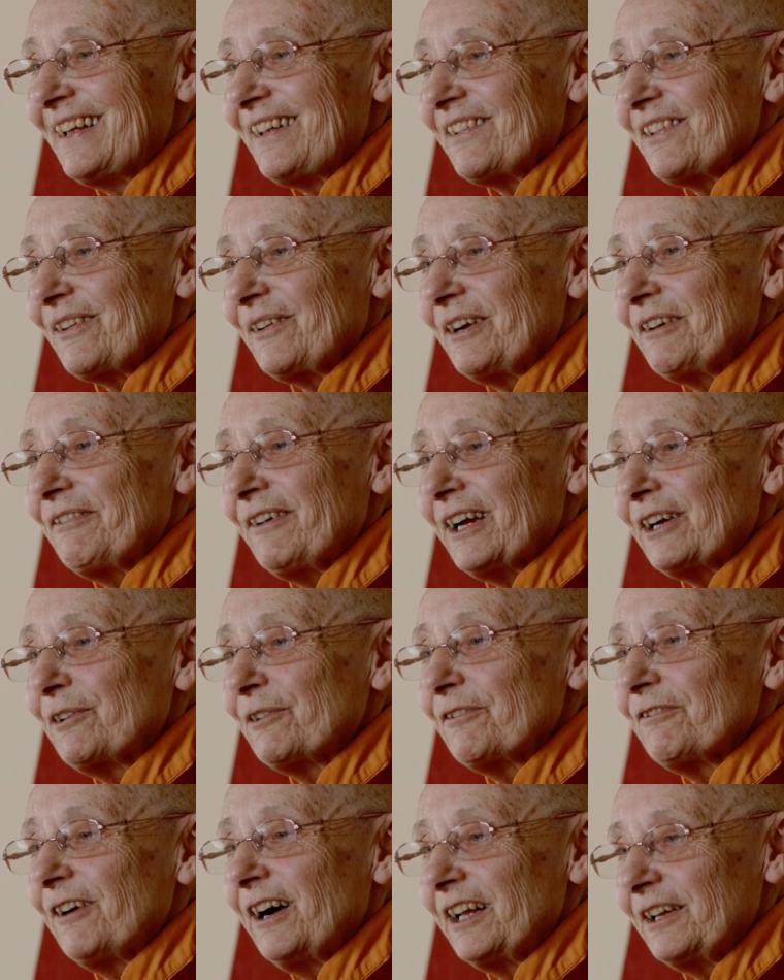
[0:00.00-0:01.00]
So if I
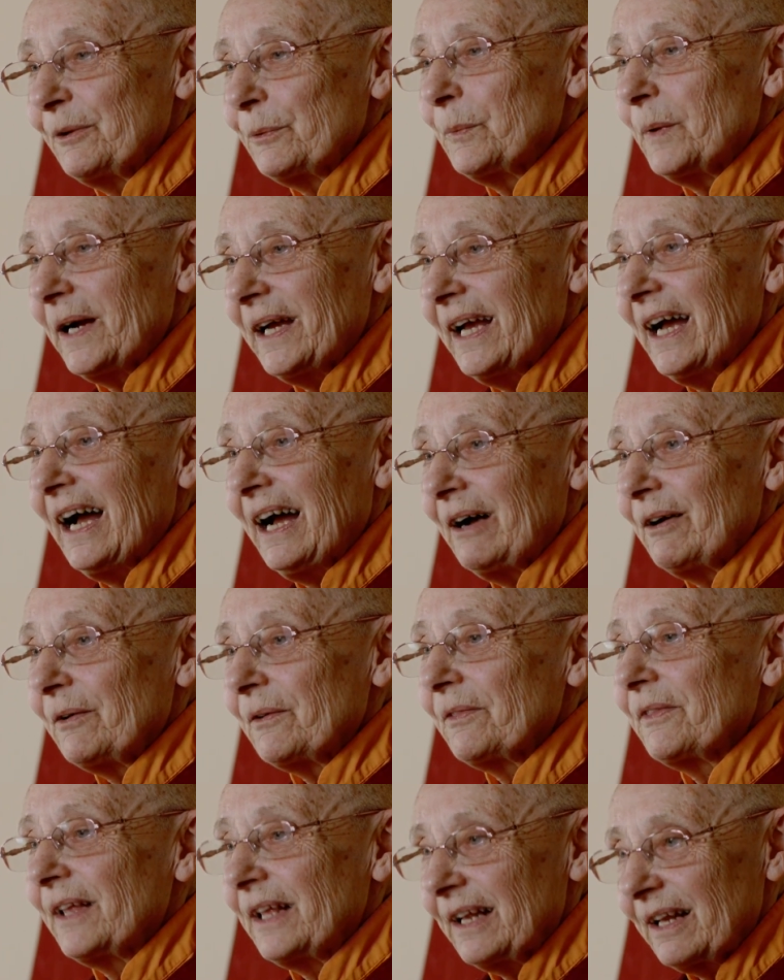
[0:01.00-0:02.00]
could find a way
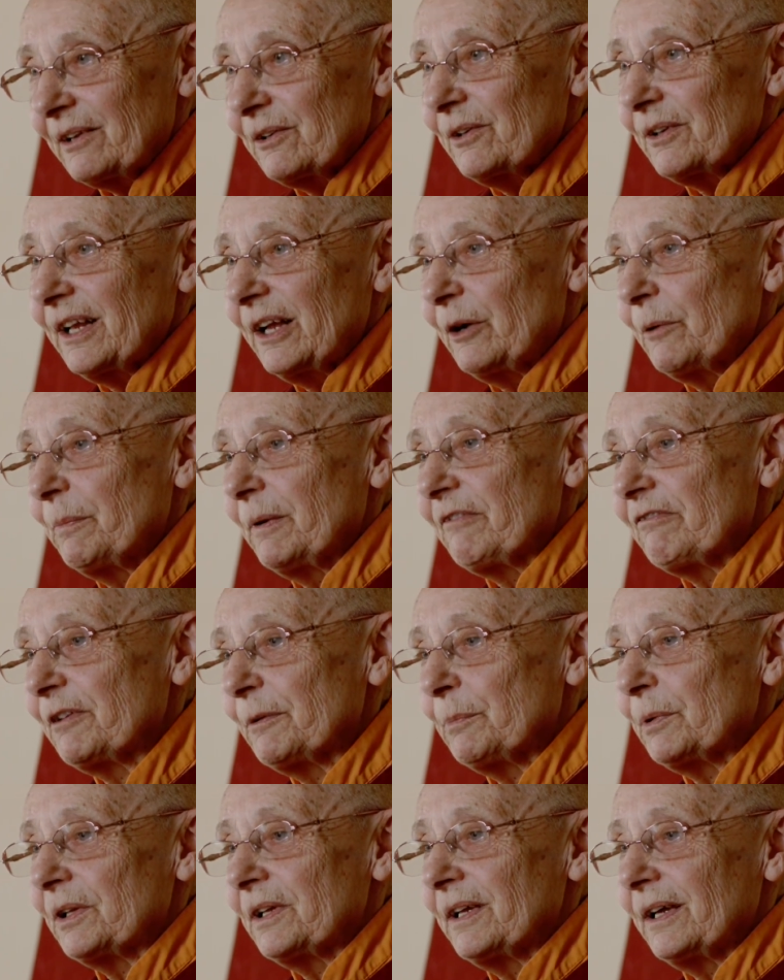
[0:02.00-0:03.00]
out, then I could help
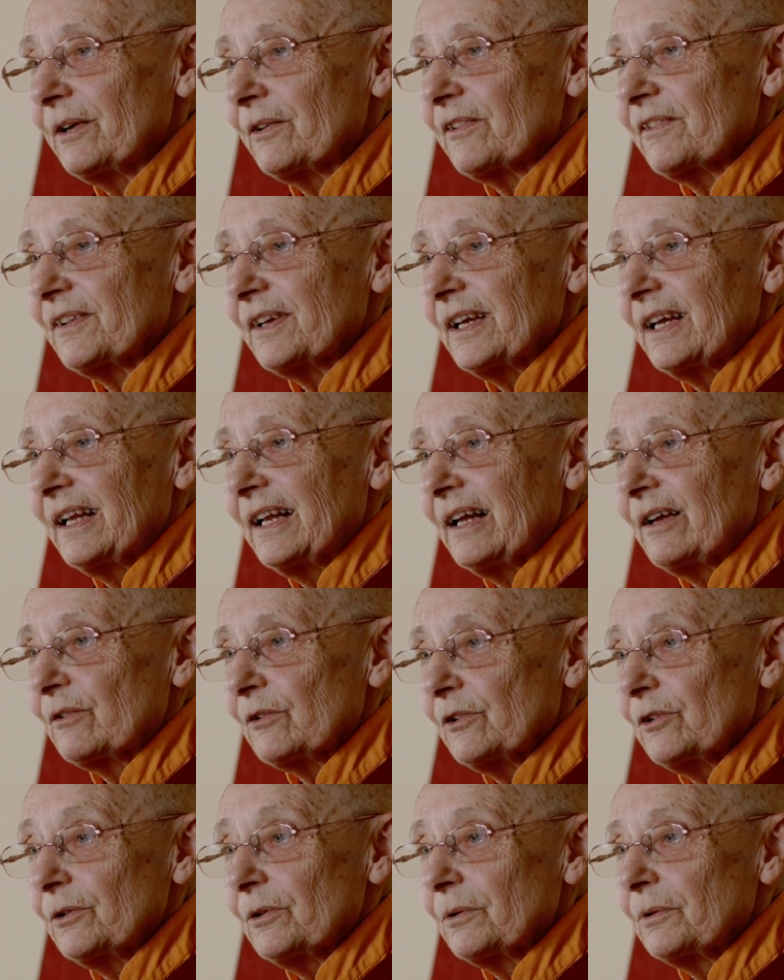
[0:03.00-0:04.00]
everybody else to get
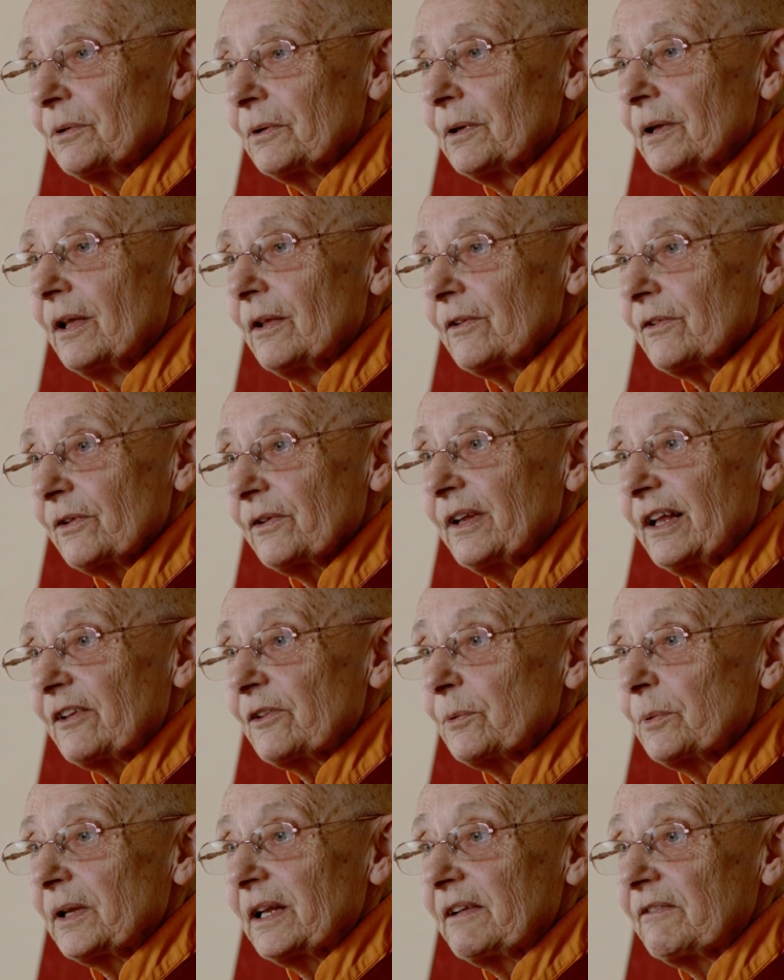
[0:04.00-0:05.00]
out too. So
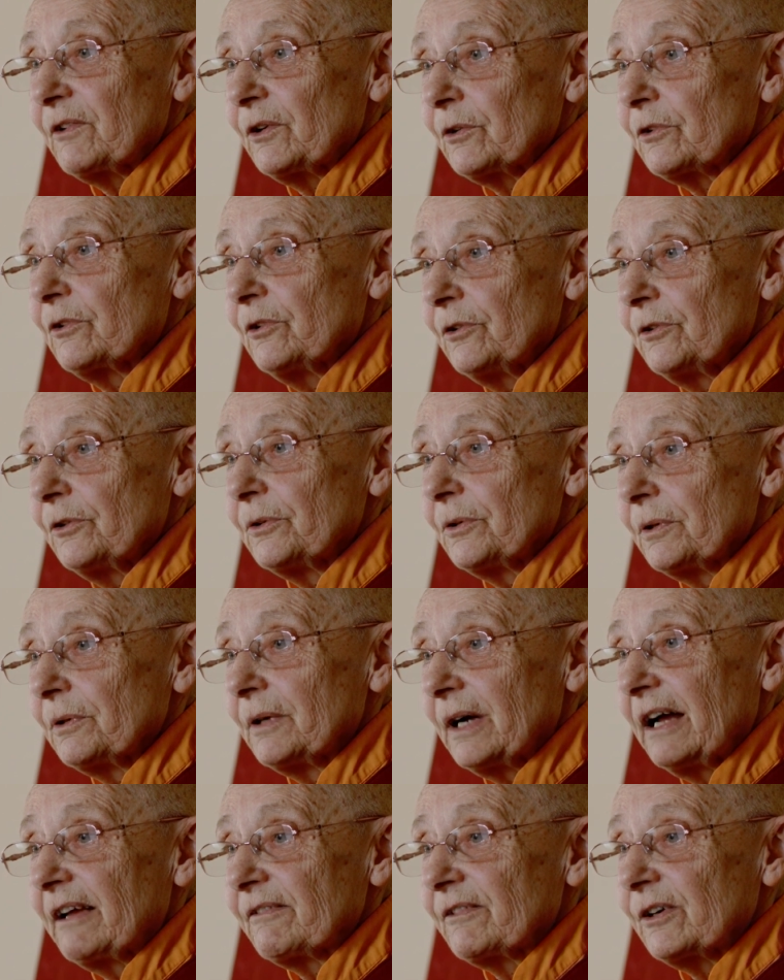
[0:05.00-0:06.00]
that's what I've got to do.
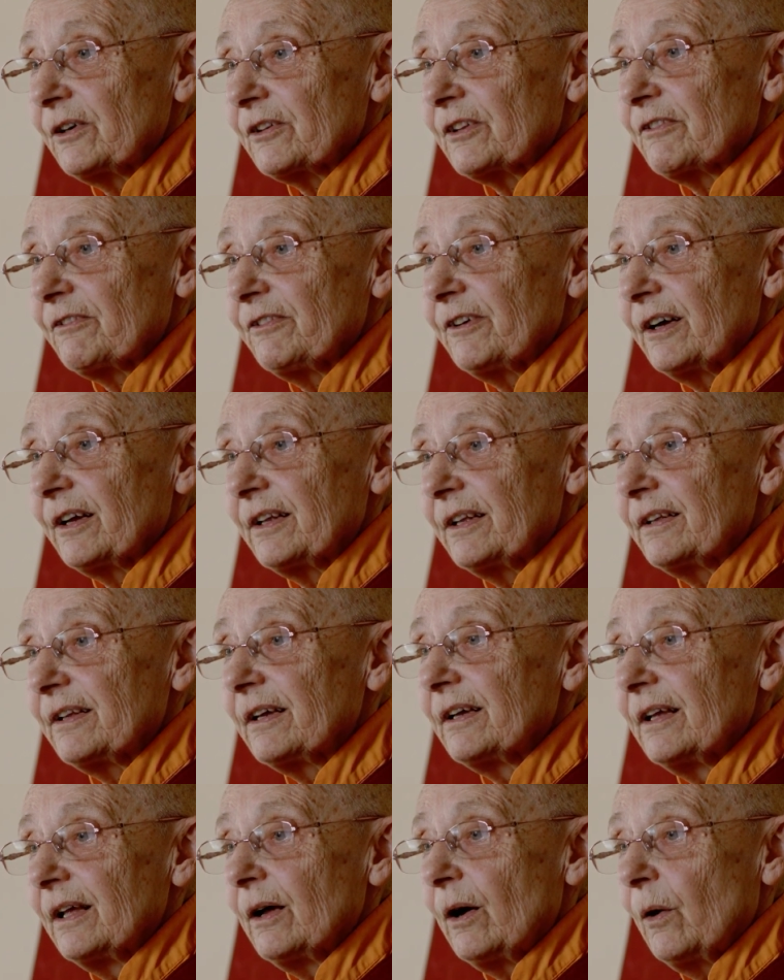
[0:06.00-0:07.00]
I've got to find
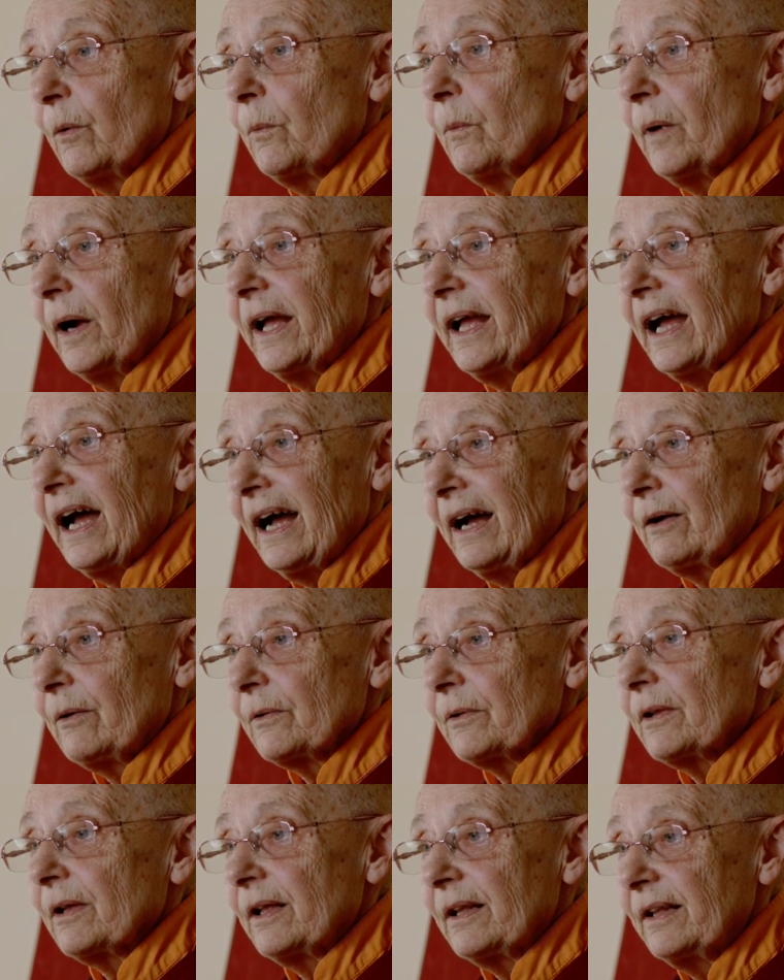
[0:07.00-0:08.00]
a way
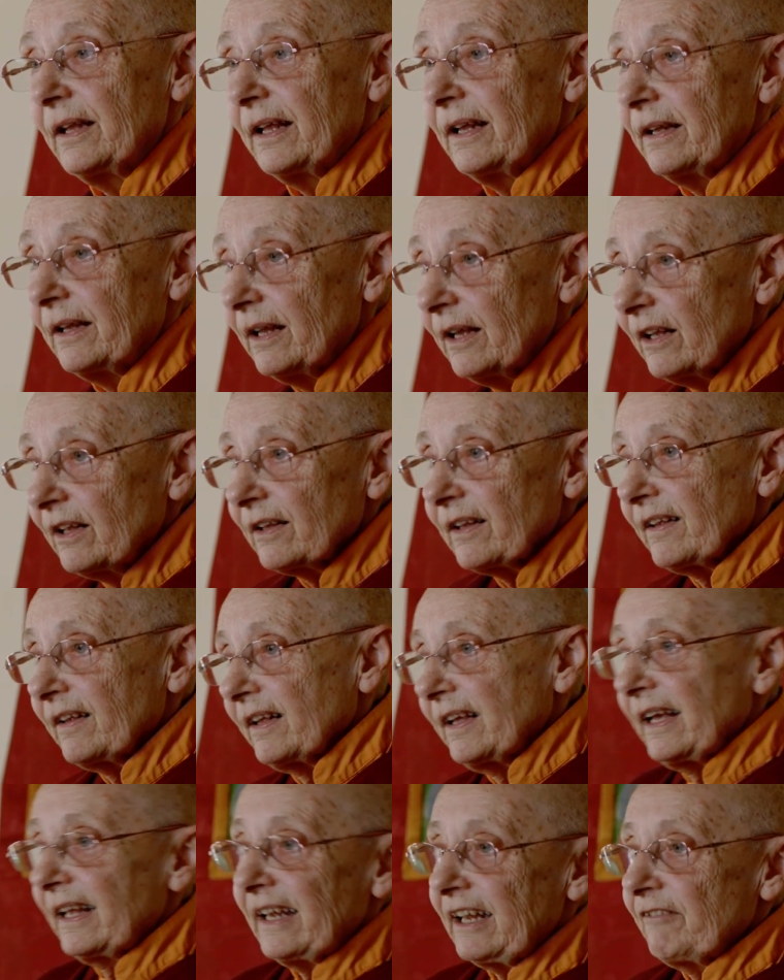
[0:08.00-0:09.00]
out and then
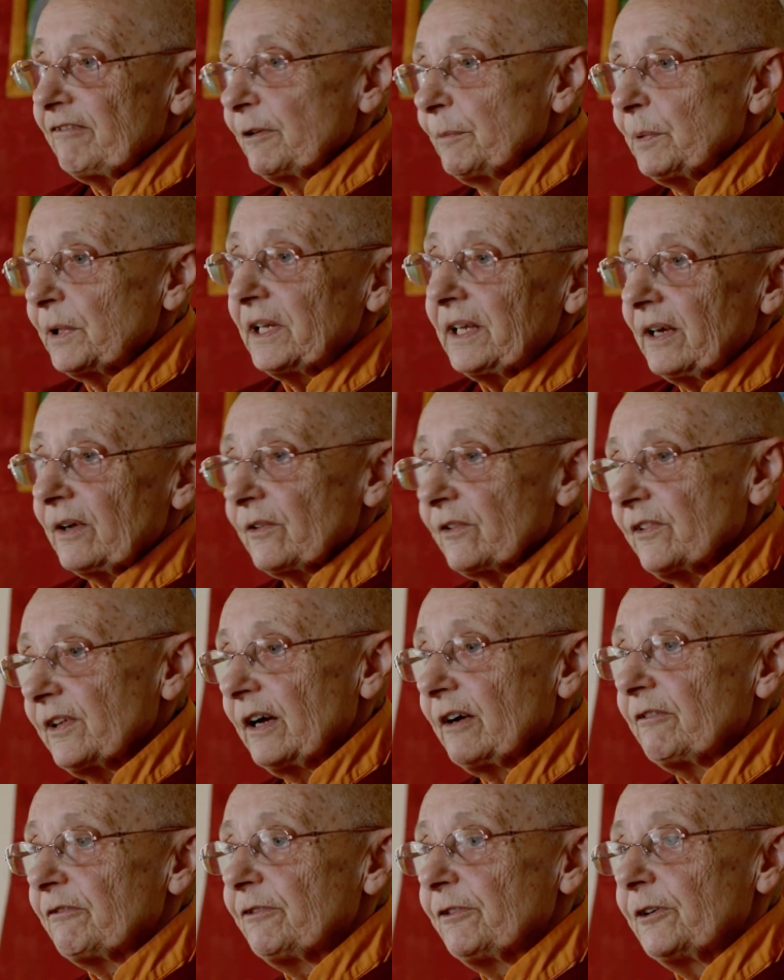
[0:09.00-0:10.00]
get everybody else
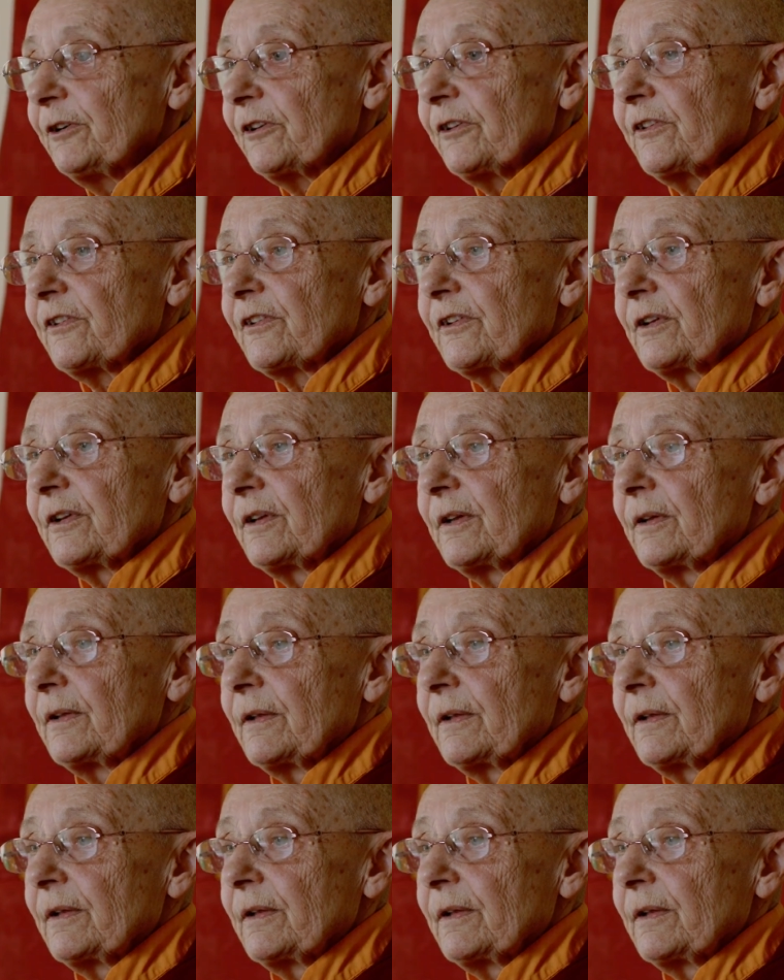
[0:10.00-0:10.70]
out first.